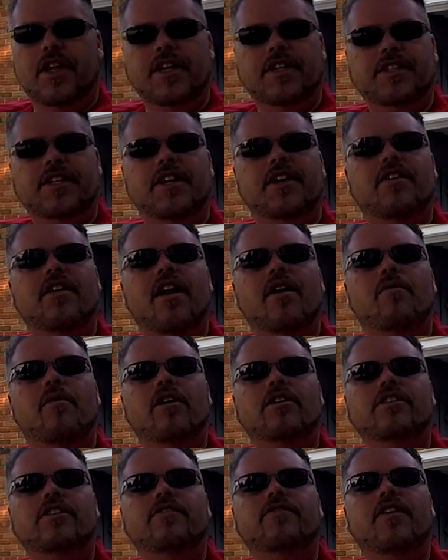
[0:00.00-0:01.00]
like sitting around
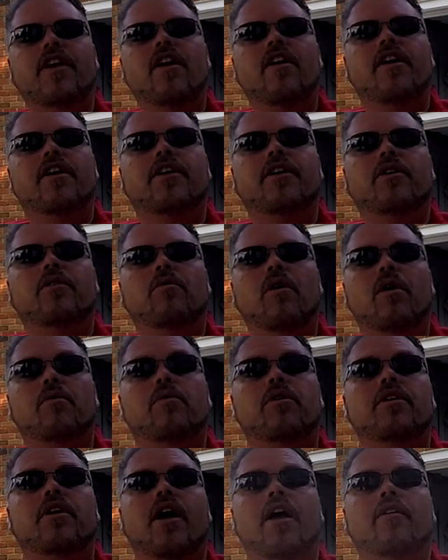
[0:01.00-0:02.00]
watching the fair I do. Why
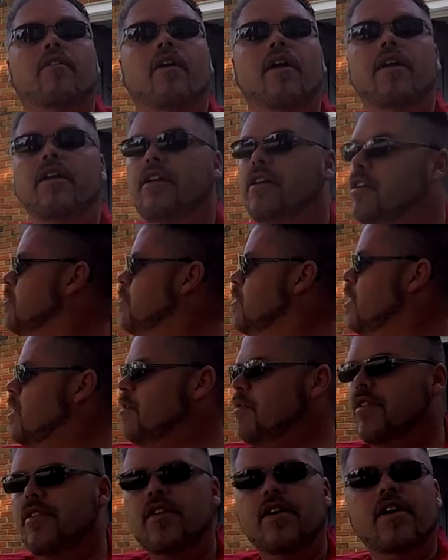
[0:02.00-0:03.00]
wouldn't I, right?
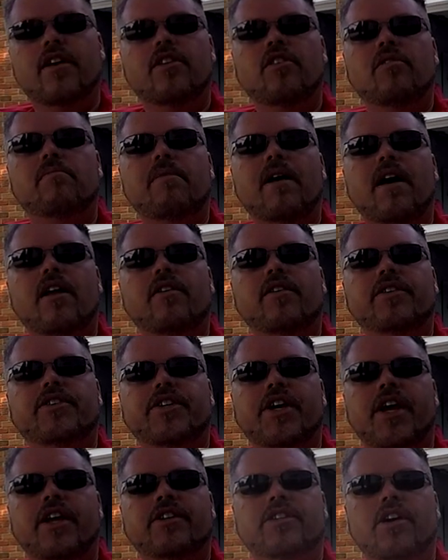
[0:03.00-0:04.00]
Anyways, I gotta do a battery
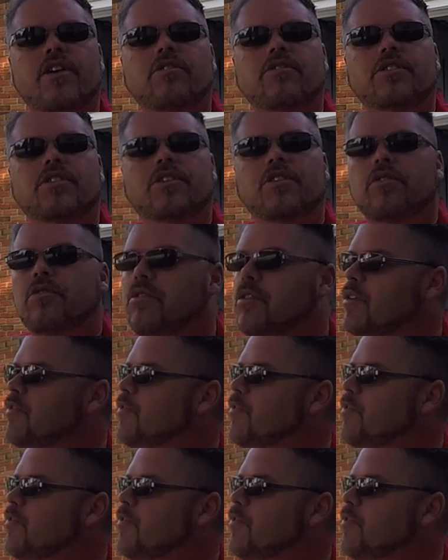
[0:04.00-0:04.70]
change out, so